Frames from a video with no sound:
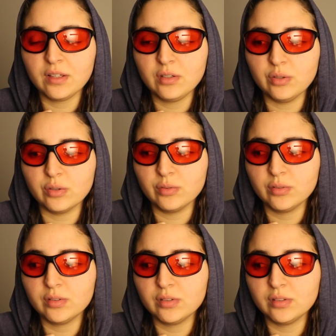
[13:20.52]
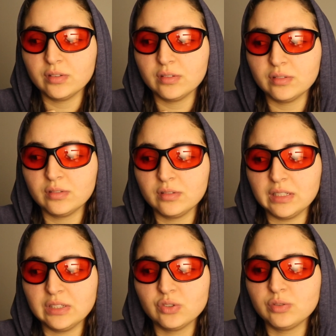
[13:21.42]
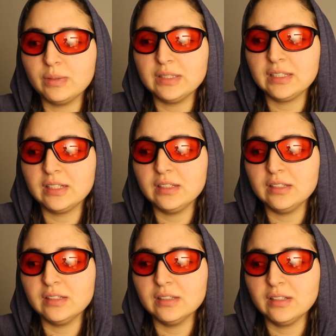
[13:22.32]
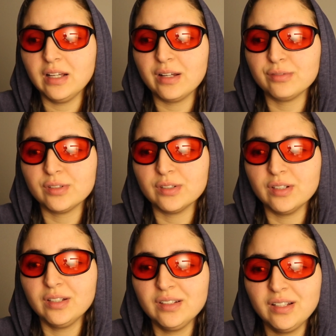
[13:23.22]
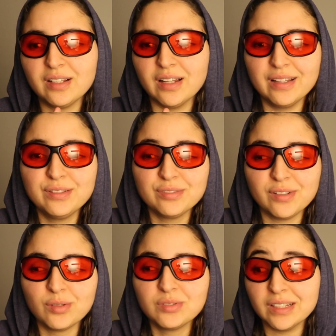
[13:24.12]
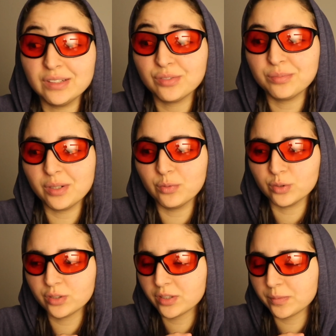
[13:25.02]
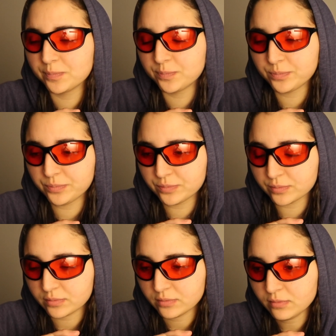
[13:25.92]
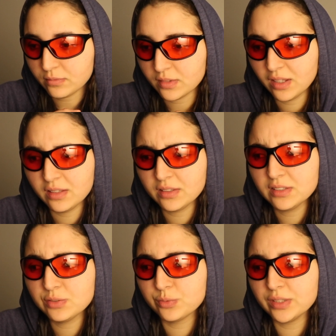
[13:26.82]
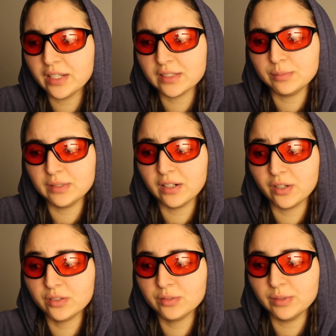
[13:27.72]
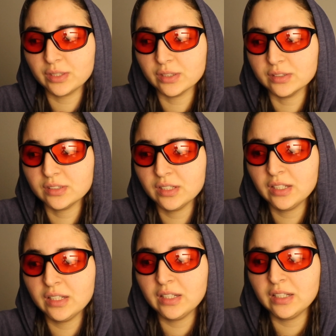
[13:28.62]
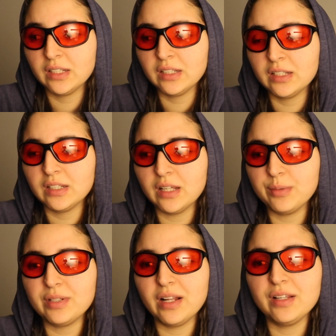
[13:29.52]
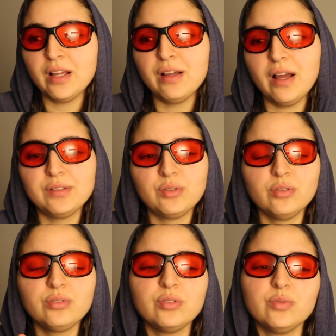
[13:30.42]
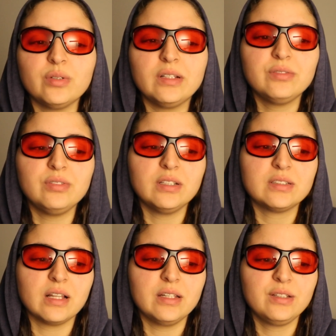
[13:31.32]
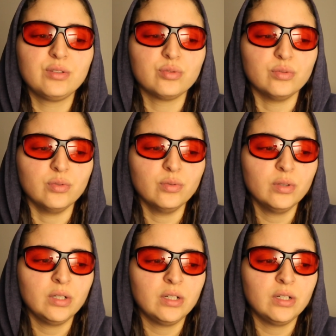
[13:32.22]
you know, like just basically have a life outside of my work. And this really has been hard because I mean I don't know what it feels like to